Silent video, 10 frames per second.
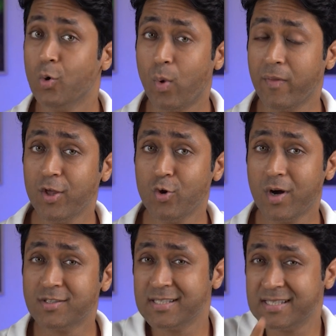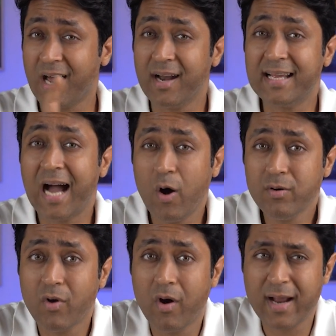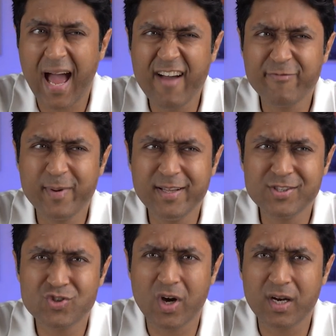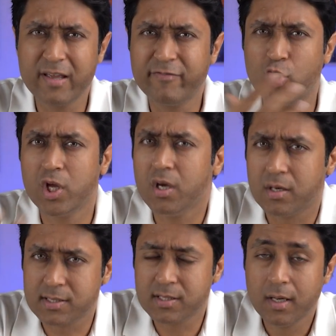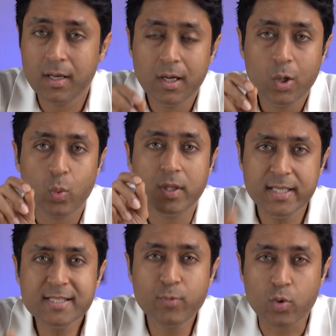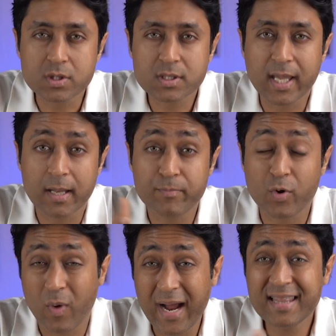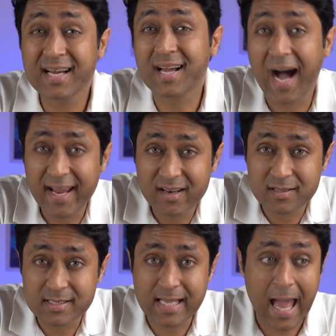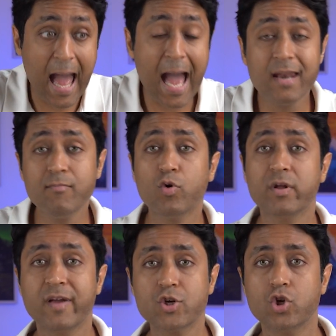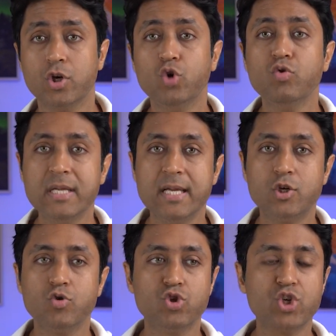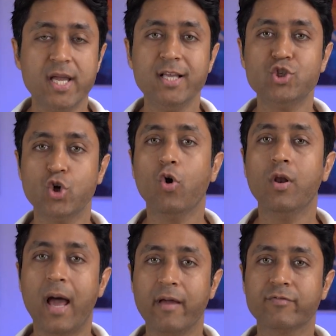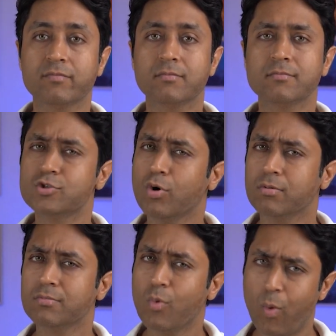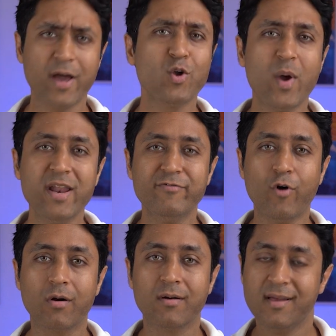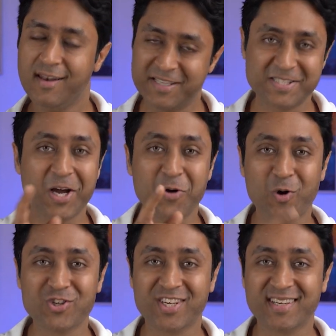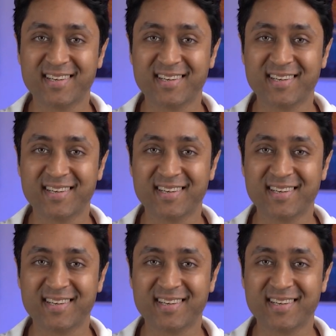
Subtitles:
Whether you are just starting out or have been struggling for years, well, these books can provide the guidance and motivation you need to change your life. So, what are you waiting for? Let's start watching.